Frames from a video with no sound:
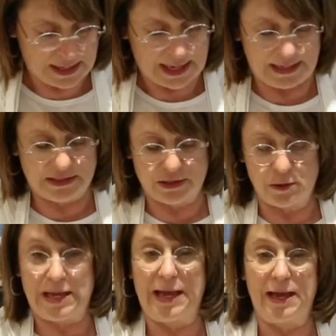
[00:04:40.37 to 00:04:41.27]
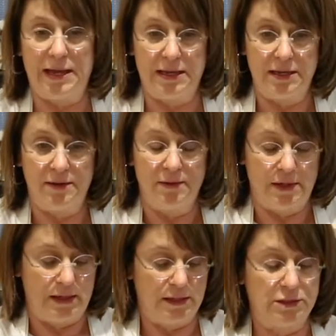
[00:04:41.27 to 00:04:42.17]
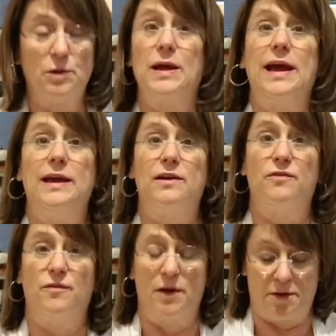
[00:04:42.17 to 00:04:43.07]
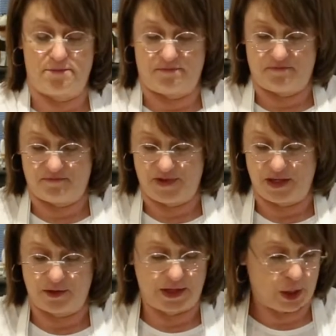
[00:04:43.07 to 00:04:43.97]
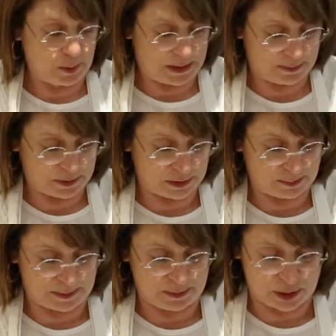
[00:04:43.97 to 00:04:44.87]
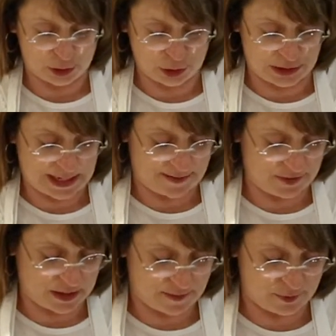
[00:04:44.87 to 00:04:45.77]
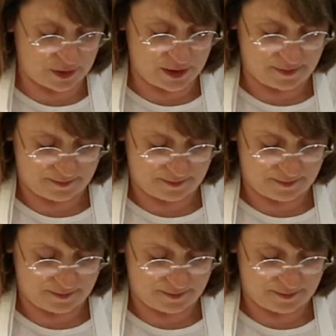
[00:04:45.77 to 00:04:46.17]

And it's okay. It's okay if you know, they open up a little bit because you're going to have it covered.